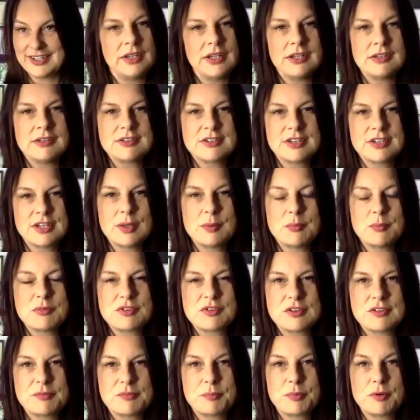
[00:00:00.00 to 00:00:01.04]
in terms
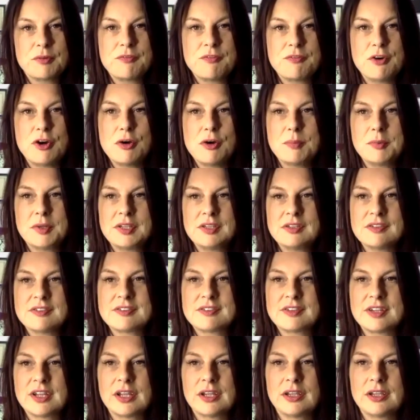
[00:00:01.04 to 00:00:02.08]
of
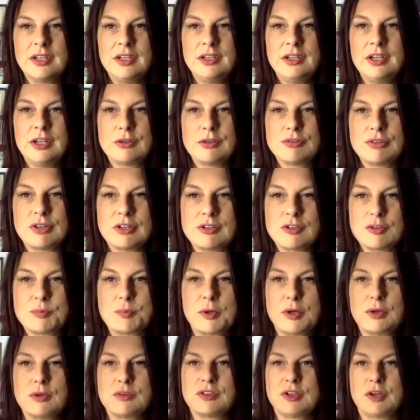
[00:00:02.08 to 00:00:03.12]
performance that
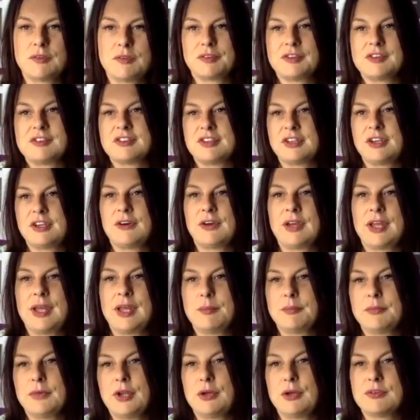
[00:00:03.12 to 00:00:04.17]
transpose over into your
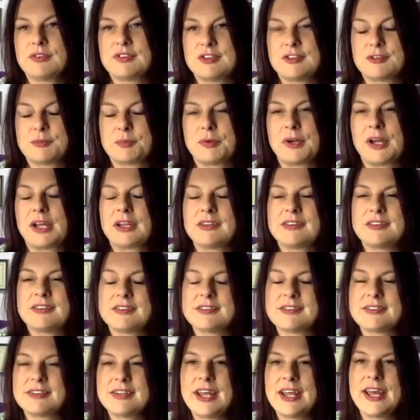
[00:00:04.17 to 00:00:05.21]
hypnosis
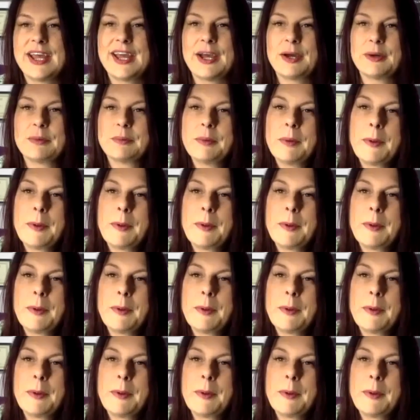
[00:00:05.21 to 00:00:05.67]
practice now?